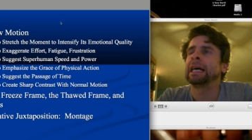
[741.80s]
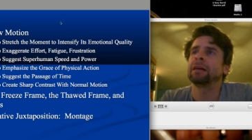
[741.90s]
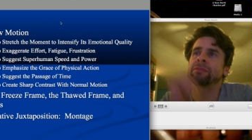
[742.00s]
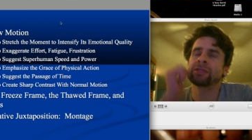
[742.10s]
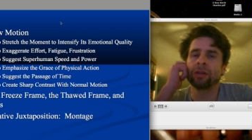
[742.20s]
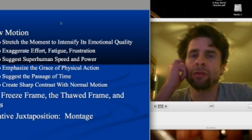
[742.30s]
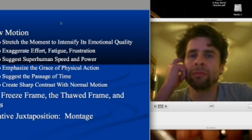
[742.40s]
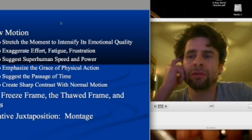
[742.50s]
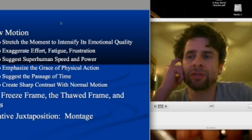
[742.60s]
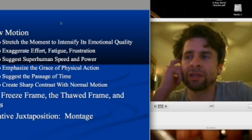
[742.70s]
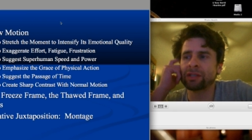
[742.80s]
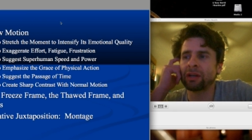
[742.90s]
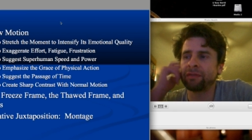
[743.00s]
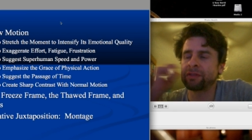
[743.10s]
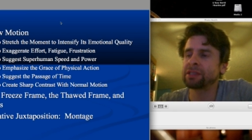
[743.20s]
Slow motion is
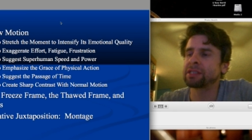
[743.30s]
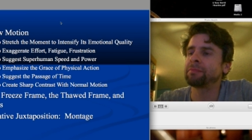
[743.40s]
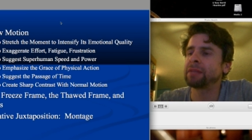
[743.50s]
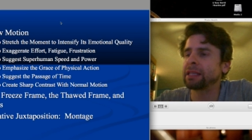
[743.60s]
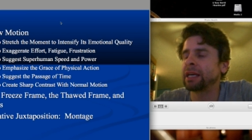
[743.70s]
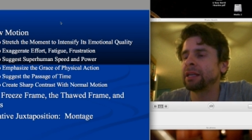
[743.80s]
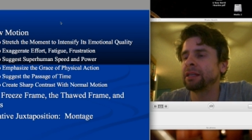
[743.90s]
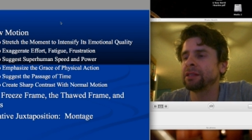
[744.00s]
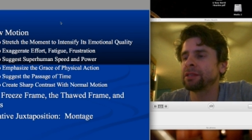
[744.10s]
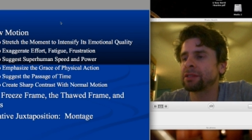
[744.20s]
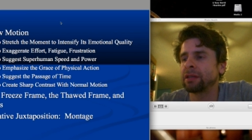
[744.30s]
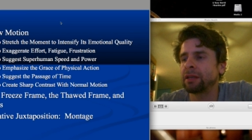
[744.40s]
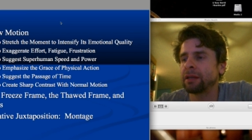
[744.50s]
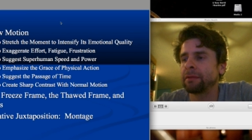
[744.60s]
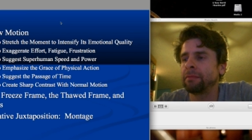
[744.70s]
often something that is
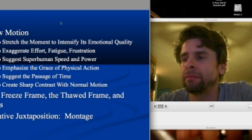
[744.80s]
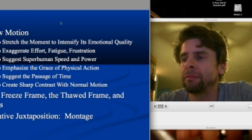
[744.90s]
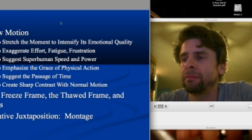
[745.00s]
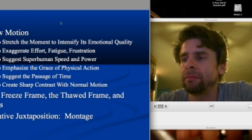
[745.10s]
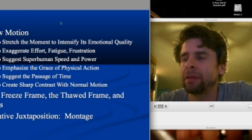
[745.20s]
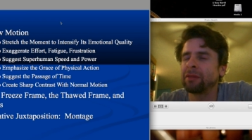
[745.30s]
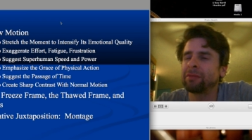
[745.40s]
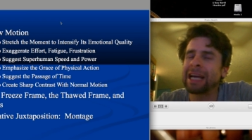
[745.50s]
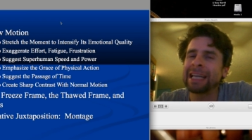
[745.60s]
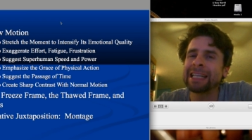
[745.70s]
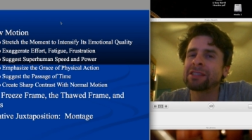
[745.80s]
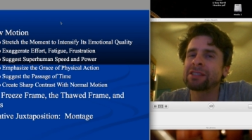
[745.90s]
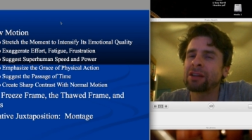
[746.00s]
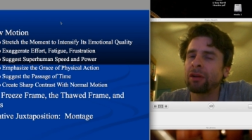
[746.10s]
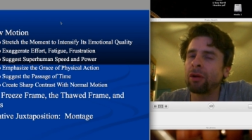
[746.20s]
not
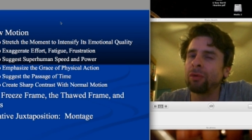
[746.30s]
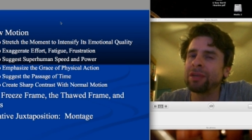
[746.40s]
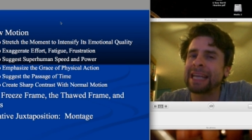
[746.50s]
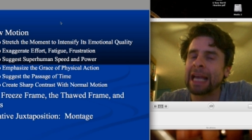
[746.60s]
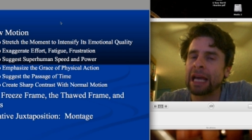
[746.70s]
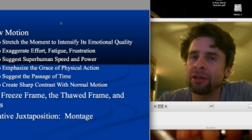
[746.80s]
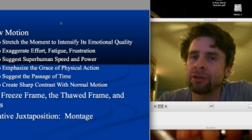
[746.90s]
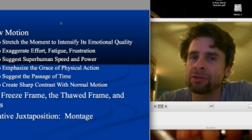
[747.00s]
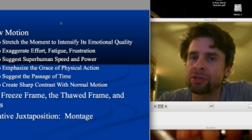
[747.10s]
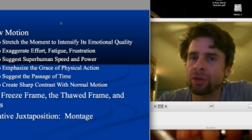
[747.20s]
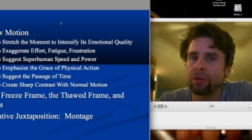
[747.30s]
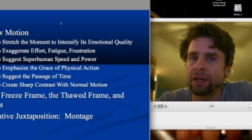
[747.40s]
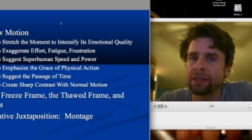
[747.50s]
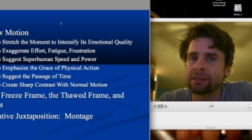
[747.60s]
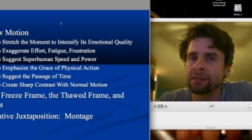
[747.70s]
necessarily always the editor's
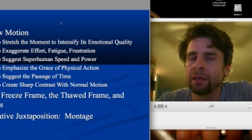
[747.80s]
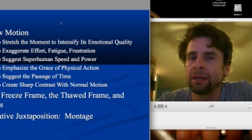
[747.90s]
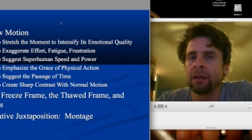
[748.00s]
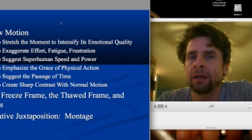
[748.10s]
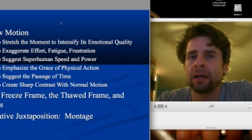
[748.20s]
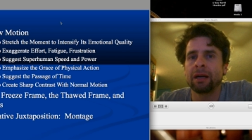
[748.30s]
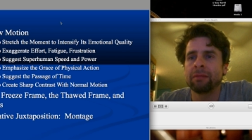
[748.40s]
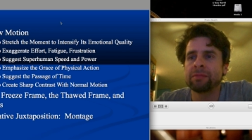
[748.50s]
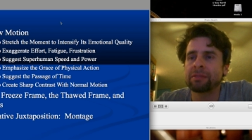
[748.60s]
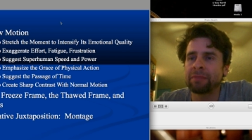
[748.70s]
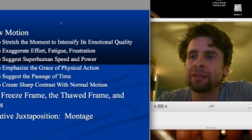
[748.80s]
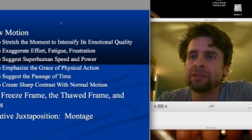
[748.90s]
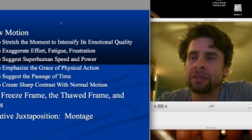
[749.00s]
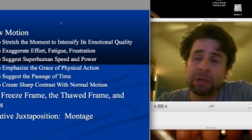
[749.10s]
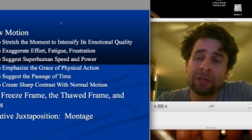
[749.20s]
choice. Something
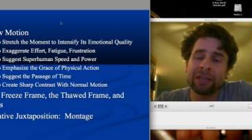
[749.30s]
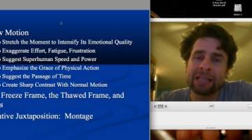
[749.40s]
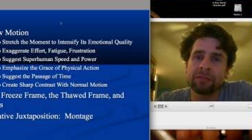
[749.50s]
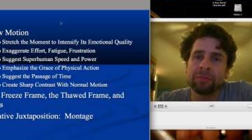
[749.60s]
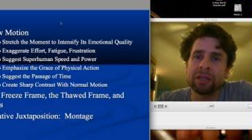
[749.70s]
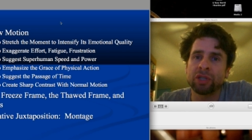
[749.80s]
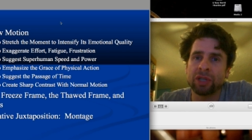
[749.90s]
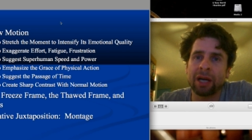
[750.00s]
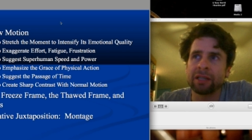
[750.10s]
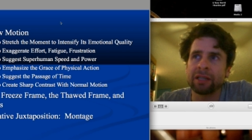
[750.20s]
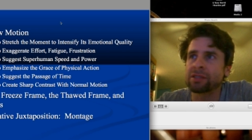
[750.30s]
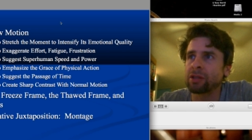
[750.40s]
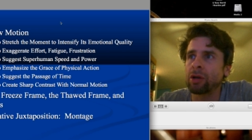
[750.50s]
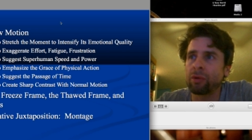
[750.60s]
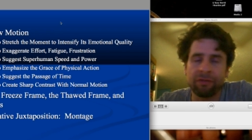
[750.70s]
typically has to be shot in
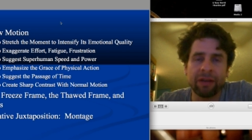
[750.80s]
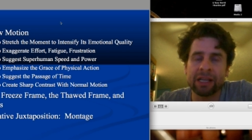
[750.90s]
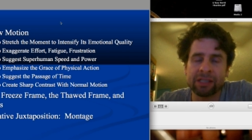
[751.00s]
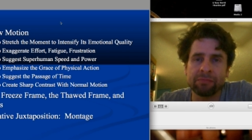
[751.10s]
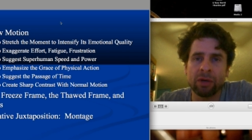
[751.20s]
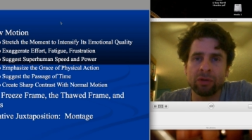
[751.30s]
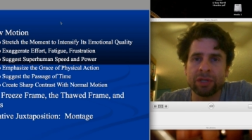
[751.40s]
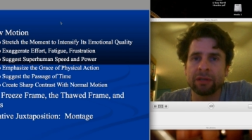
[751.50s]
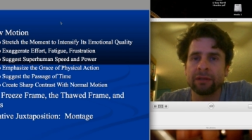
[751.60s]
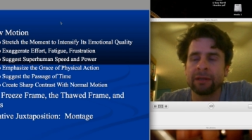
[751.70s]
slow or fast motion